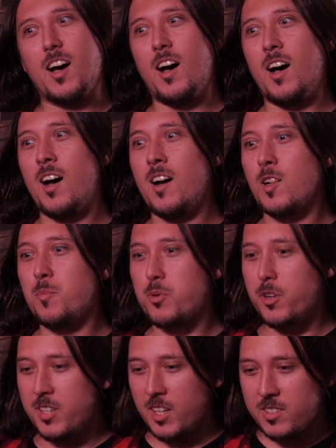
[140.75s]
I'll
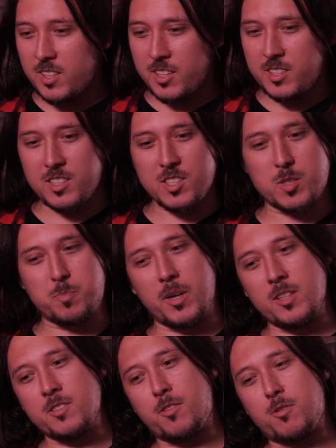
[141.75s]
pretend I didn't
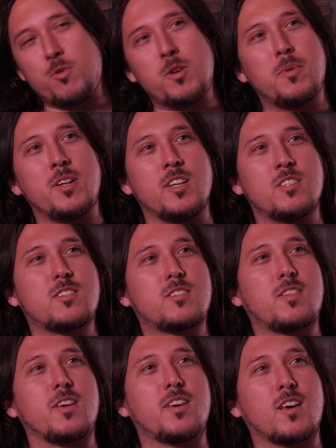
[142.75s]
spend 3 minutes
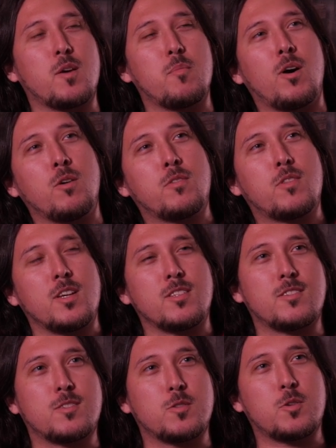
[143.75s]
thinking about
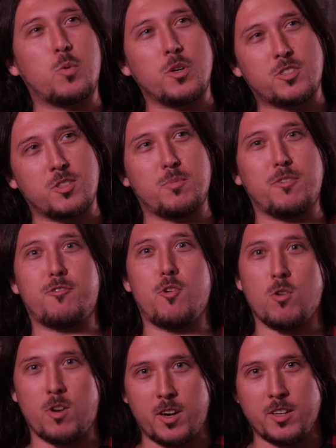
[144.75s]
that question
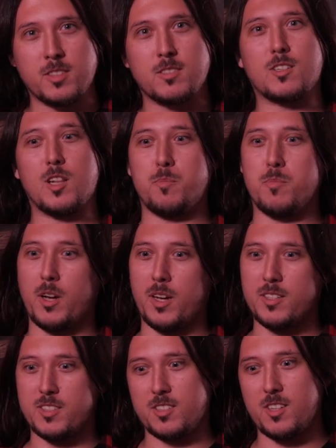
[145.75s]
before I clapped my
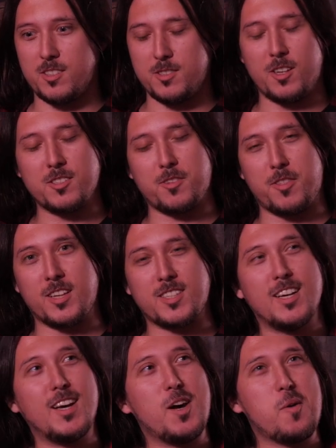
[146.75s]
hands and started to answer
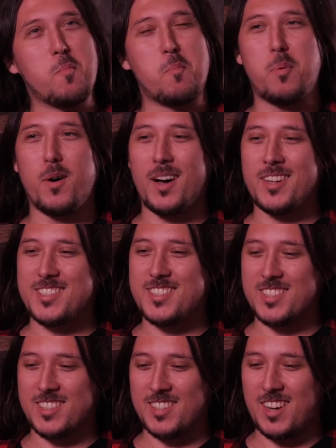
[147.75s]
that.
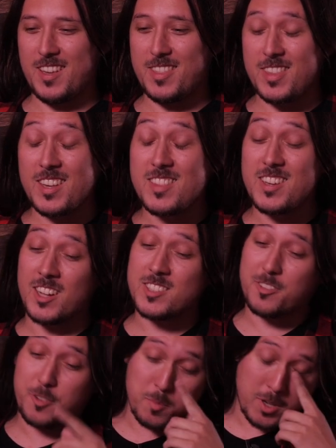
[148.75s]
But I think the
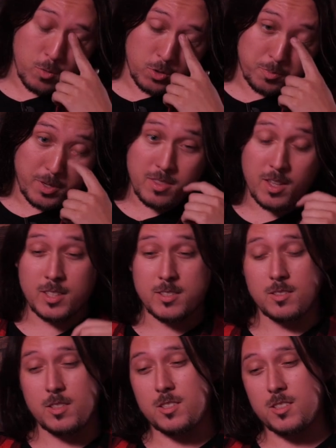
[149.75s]
answer for me would be that
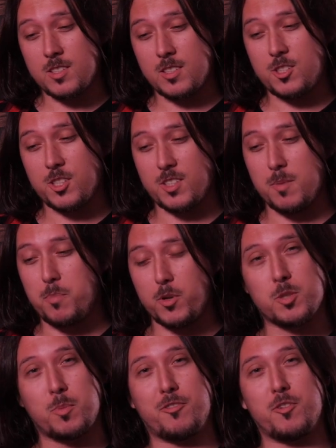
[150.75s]
it's just
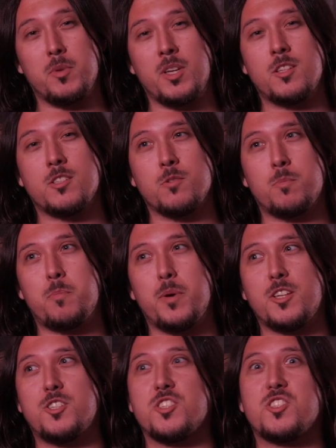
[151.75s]
impossible for me to
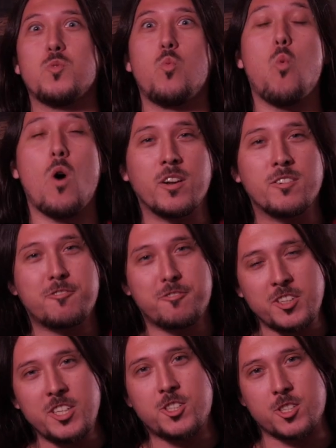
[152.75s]
pick just one
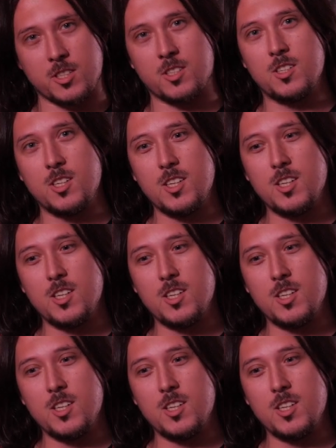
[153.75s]
feature